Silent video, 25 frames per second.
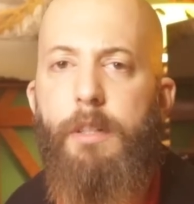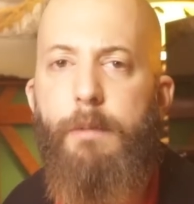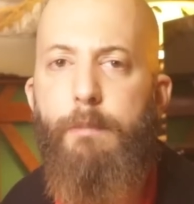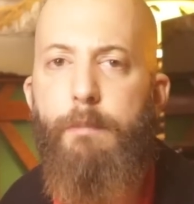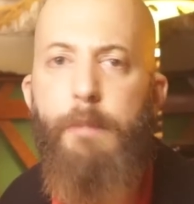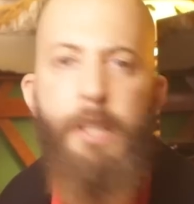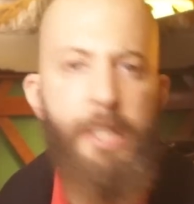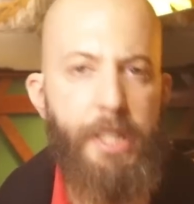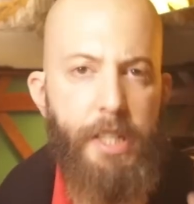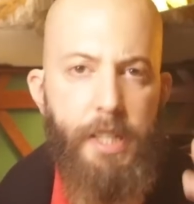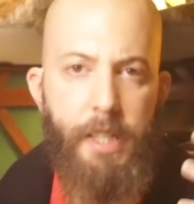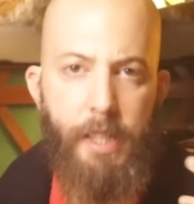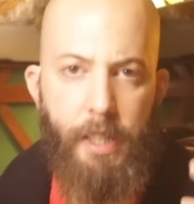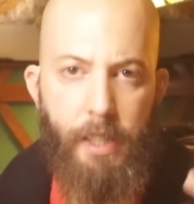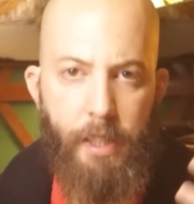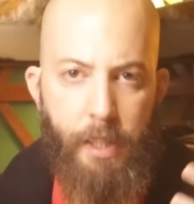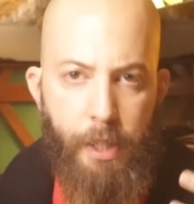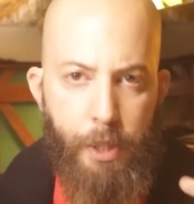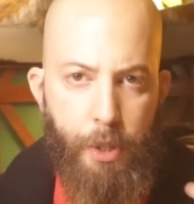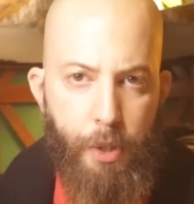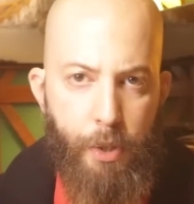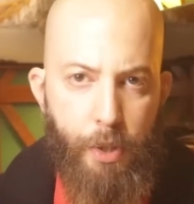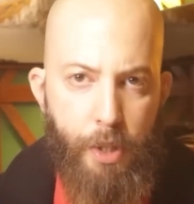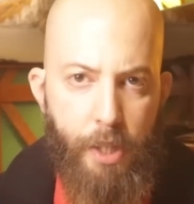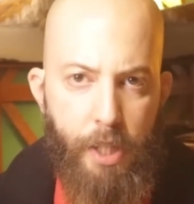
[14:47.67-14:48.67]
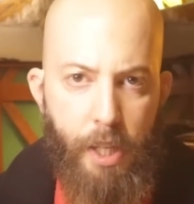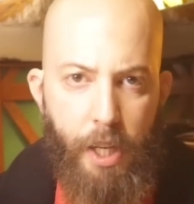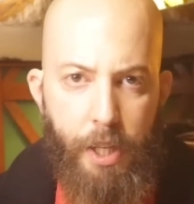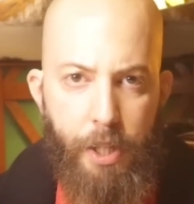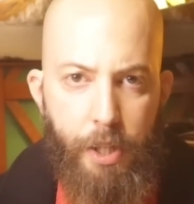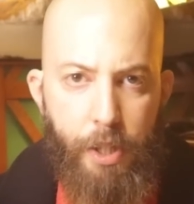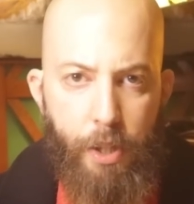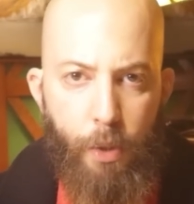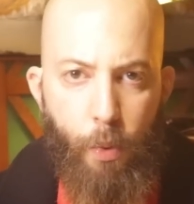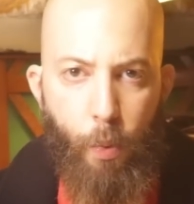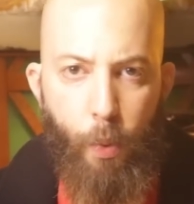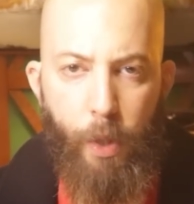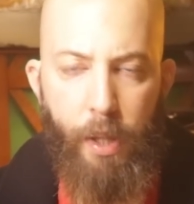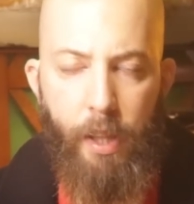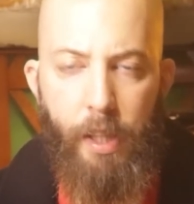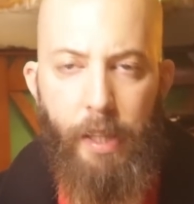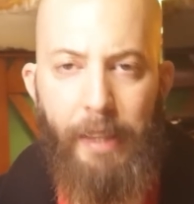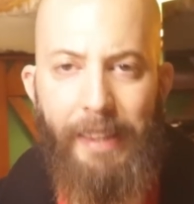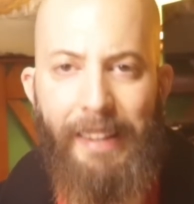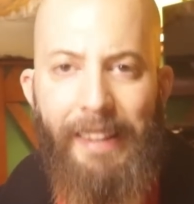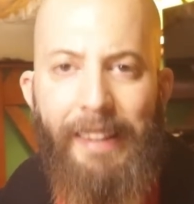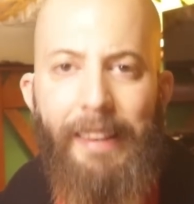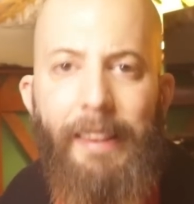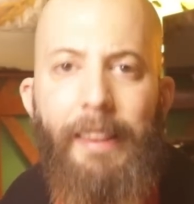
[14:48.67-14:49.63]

mystic association with the